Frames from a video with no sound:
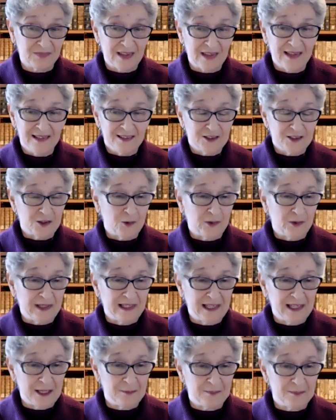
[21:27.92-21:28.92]
So we
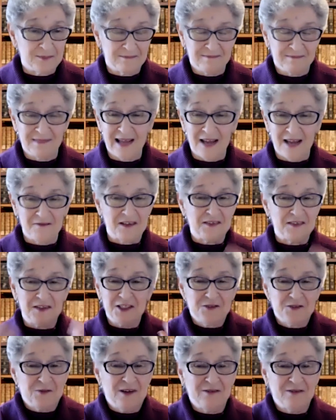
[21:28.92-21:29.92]
keep having
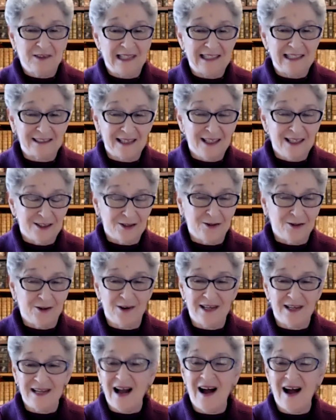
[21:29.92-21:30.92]
these
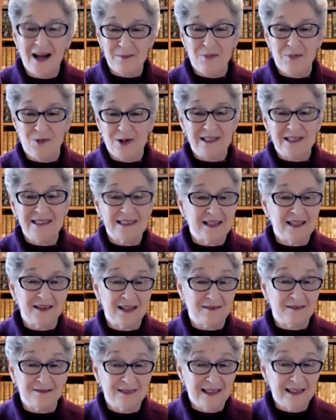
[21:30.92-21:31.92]
revelatory high points, and
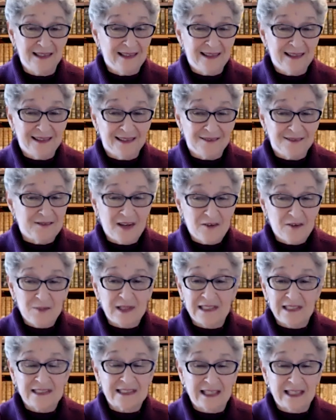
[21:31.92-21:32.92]
then 5
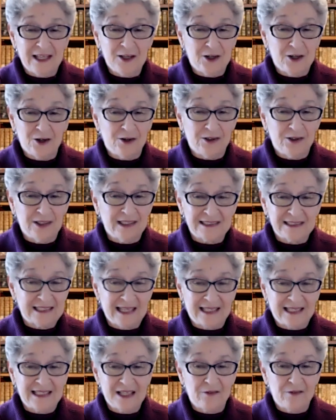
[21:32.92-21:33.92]
minutes later, it's
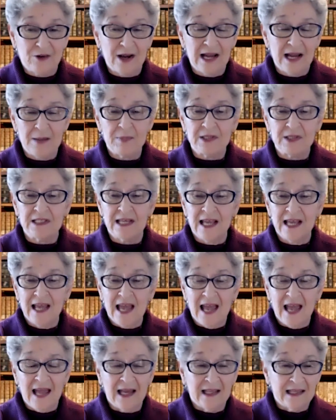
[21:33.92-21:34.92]
like it never happened.
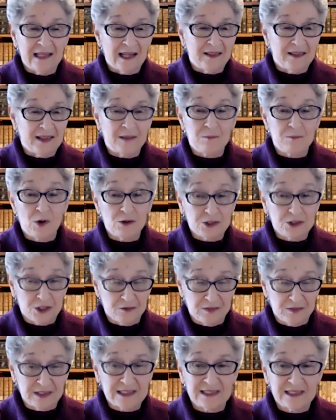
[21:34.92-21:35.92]
And I think most
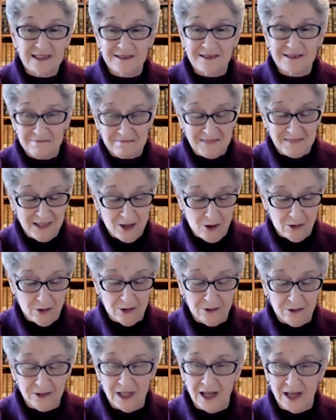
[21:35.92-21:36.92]
of us in our
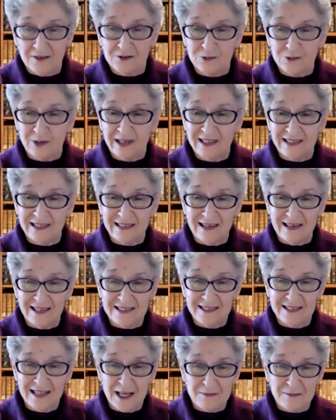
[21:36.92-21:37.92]
own lives
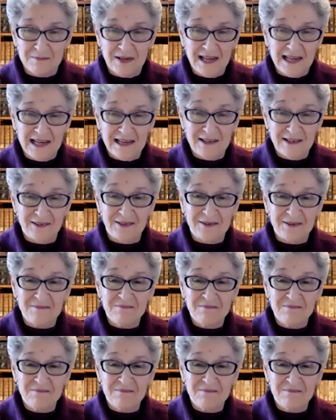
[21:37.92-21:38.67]
recognize that pattern.